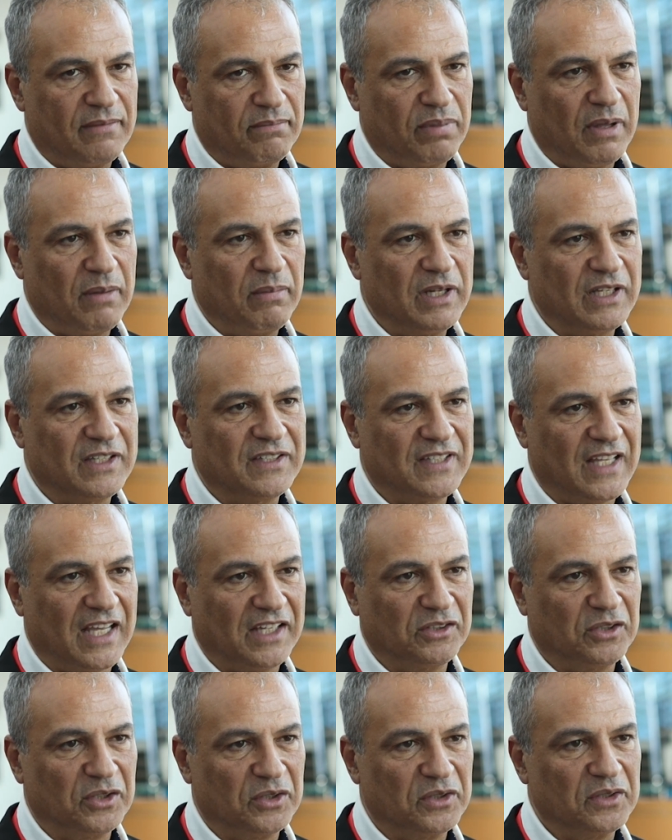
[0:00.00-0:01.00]
public
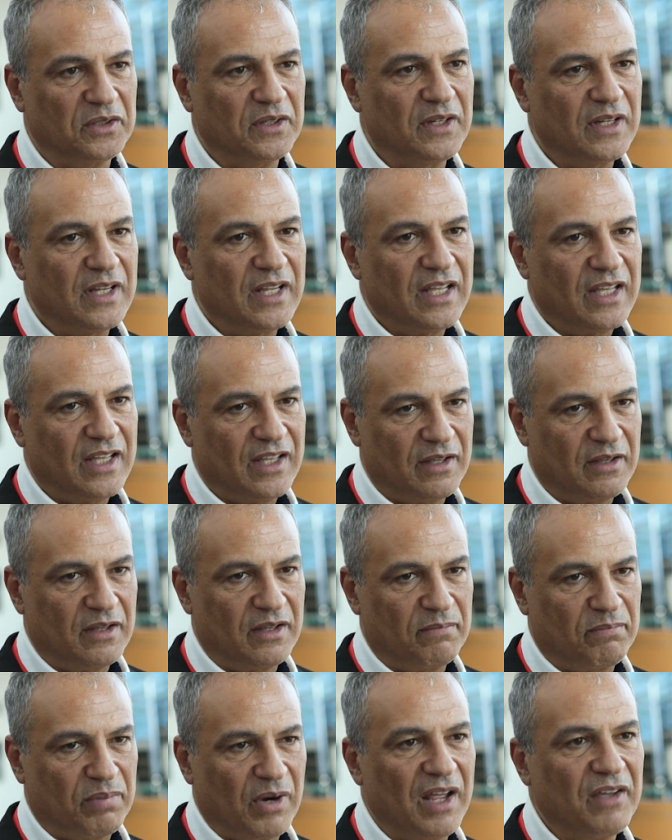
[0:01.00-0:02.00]
sector,
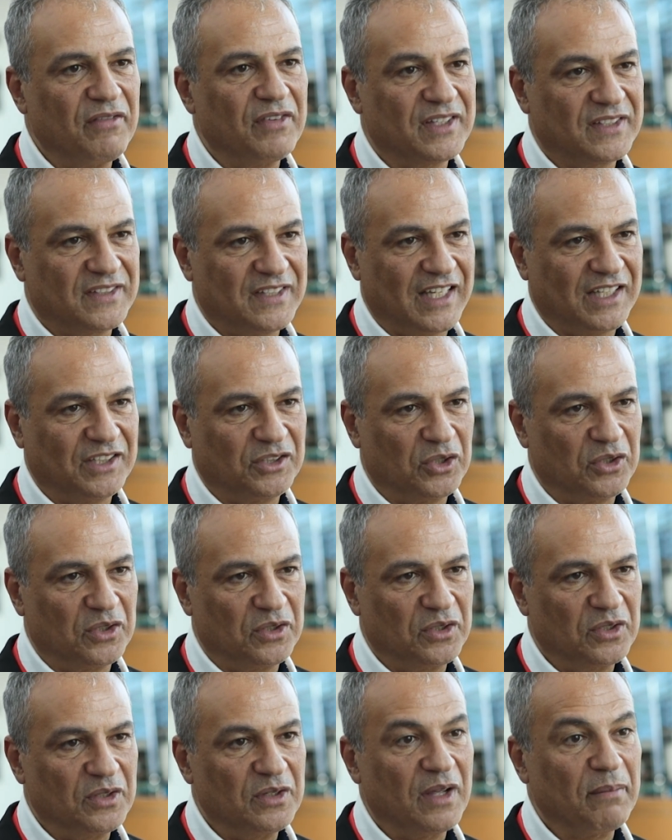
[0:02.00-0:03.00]
private
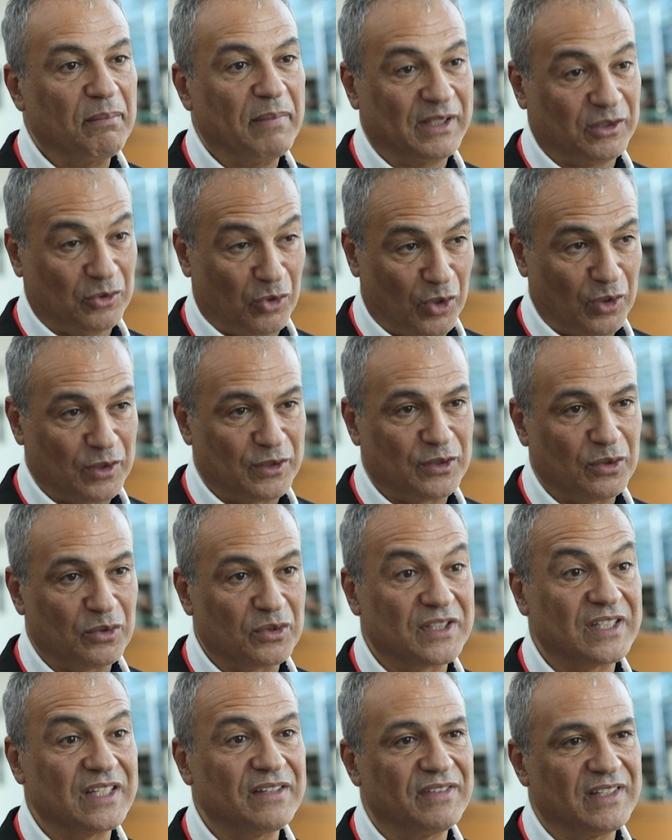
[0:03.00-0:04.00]
sector, but also
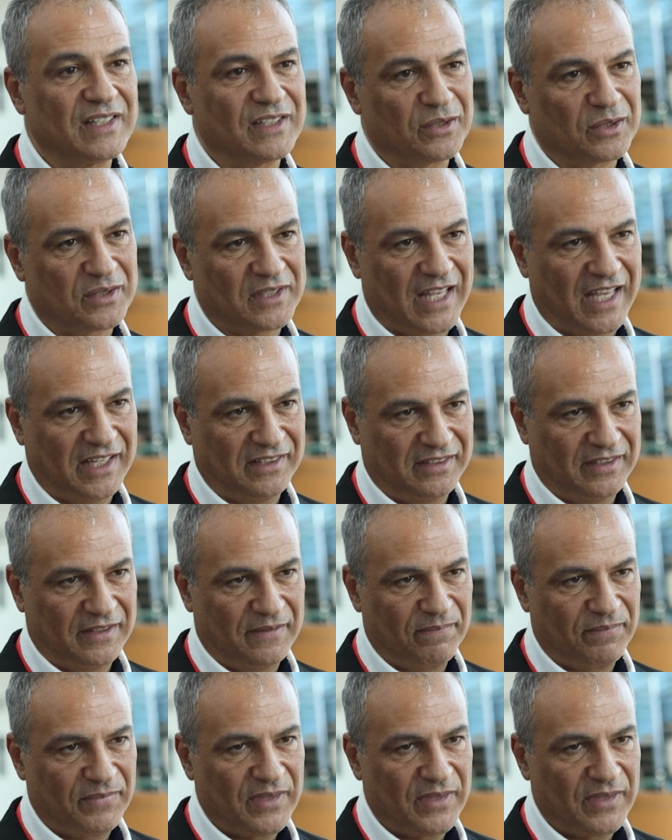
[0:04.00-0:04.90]
civil society.